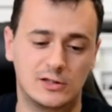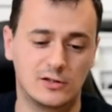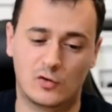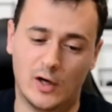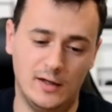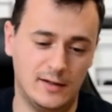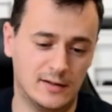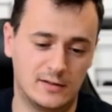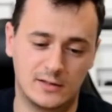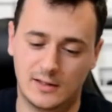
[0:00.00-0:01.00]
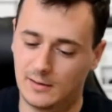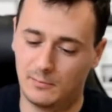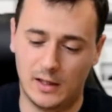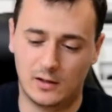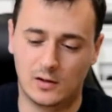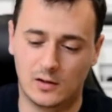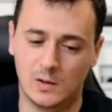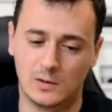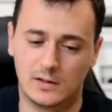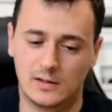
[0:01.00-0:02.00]
the yeah. training that is gonna make you
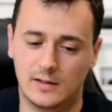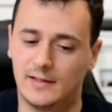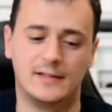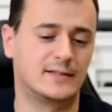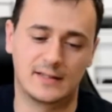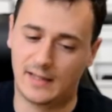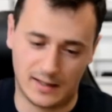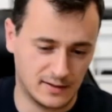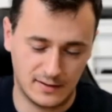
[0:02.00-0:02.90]
good, it's not. No,